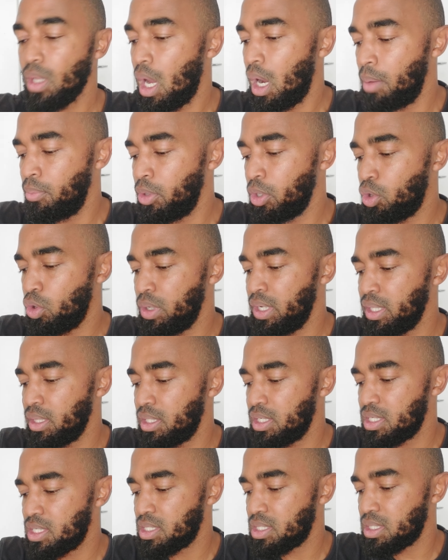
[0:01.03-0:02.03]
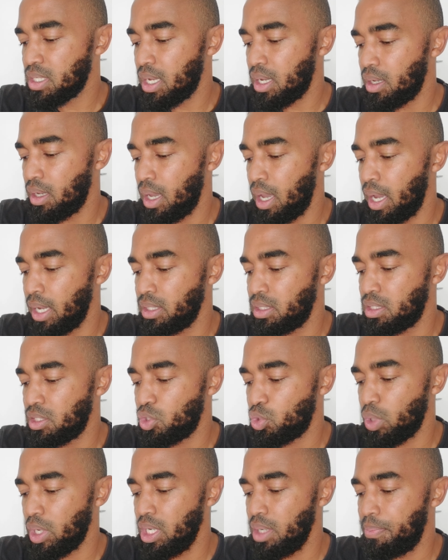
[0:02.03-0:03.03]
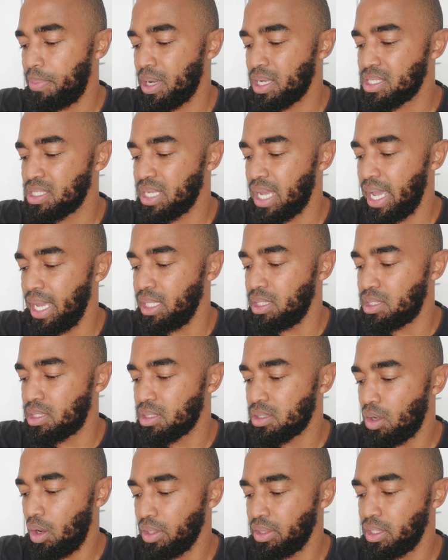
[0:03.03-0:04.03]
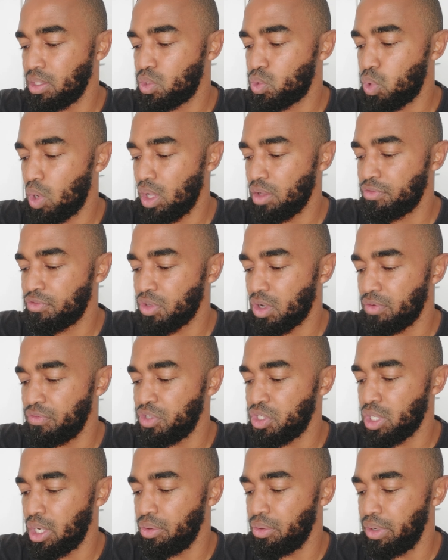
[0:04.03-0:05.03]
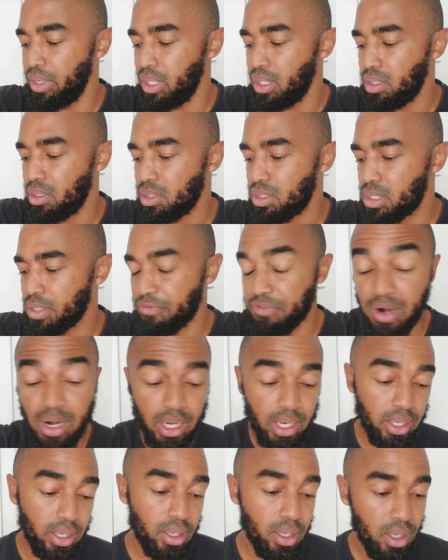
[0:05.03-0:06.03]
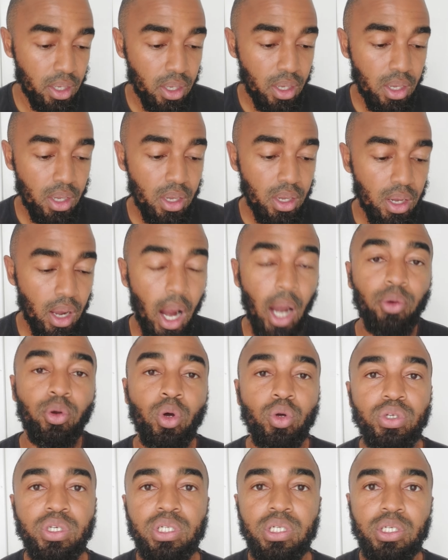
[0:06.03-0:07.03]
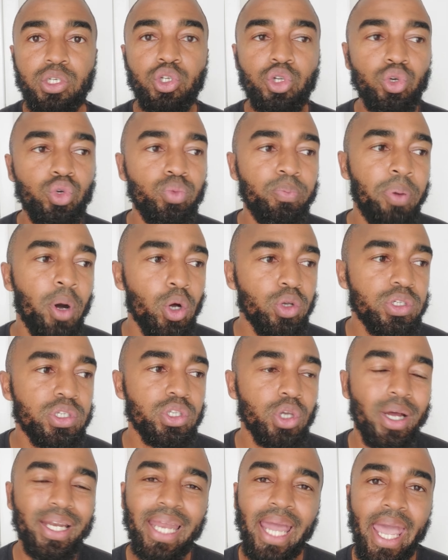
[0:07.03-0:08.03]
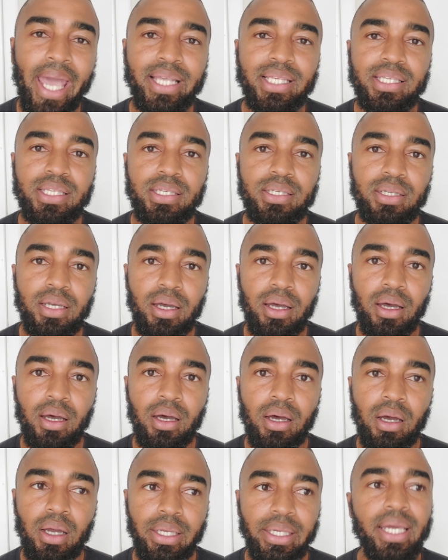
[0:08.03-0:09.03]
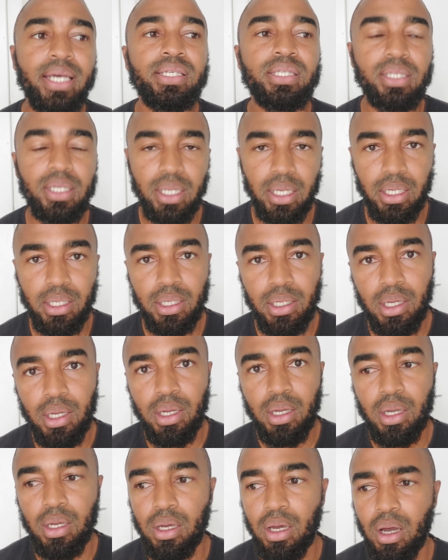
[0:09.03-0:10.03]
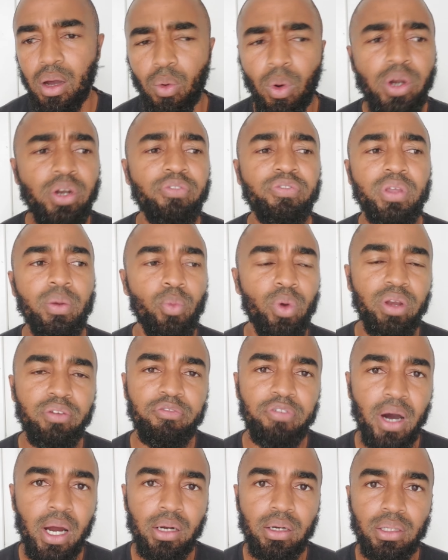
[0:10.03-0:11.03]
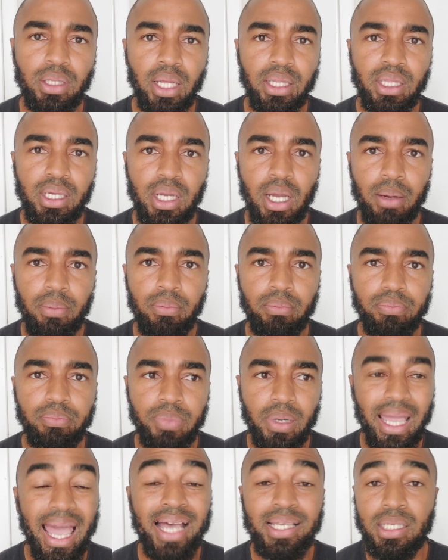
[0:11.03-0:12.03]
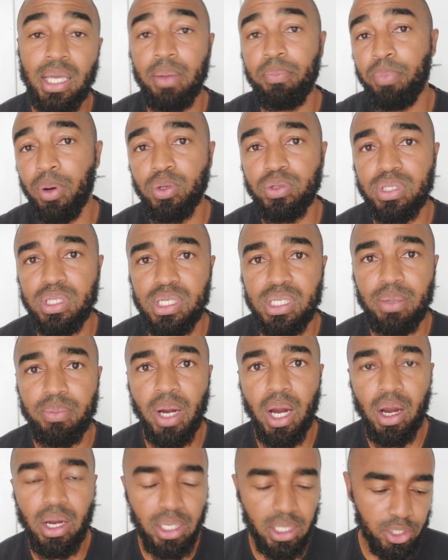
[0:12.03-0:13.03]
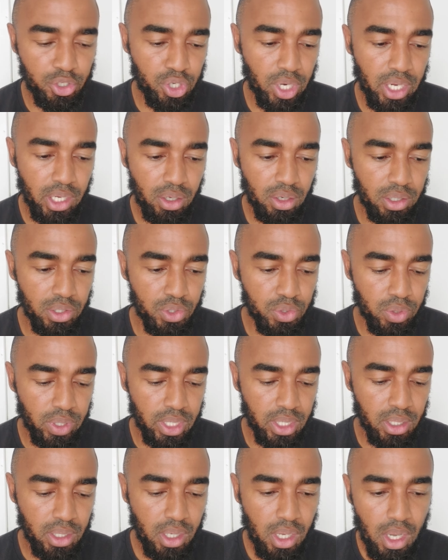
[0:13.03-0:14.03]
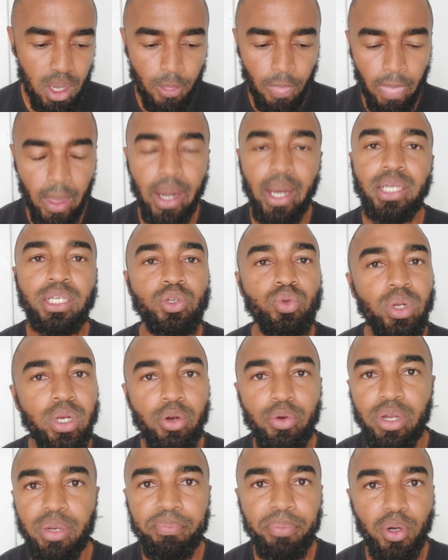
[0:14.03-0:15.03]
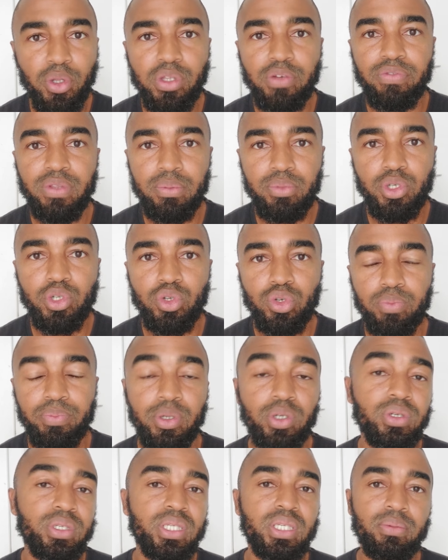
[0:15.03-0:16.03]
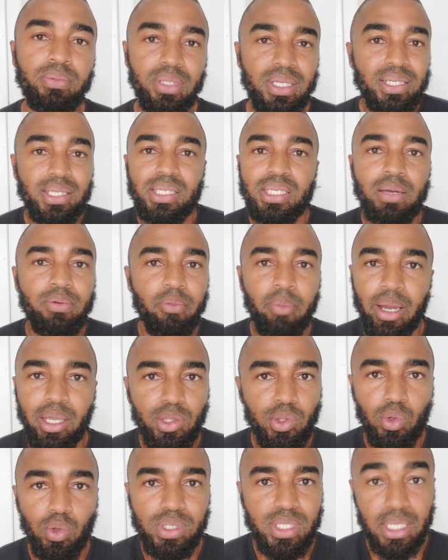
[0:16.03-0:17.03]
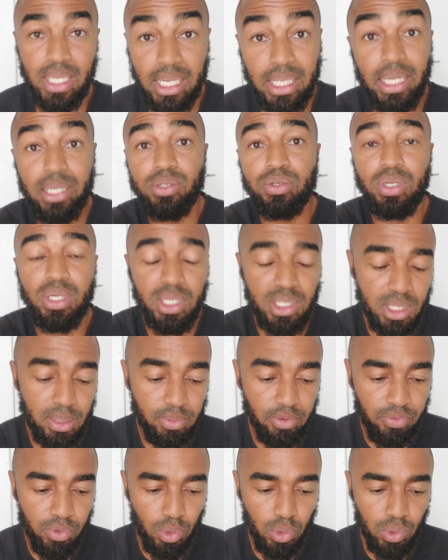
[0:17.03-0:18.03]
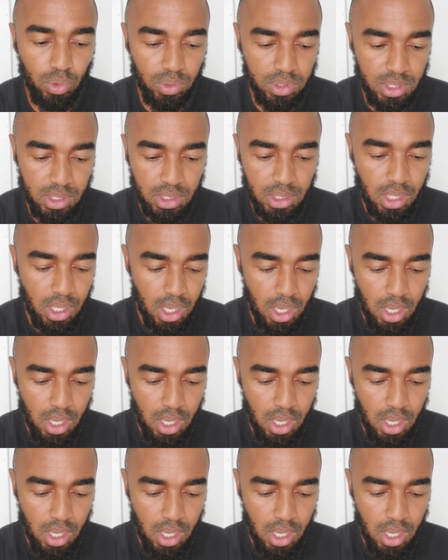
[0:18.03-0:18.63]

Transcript: I'm recording this at 20 past 8 on the 12th of January. It's a Friday. I wrote two posts on X yesterday. One of them went viral. I think as I post this, I'm currently trending on Twitter. And I just want to read both of them to you because these are some of my thoughts and I'd like to hear some of your thoughts.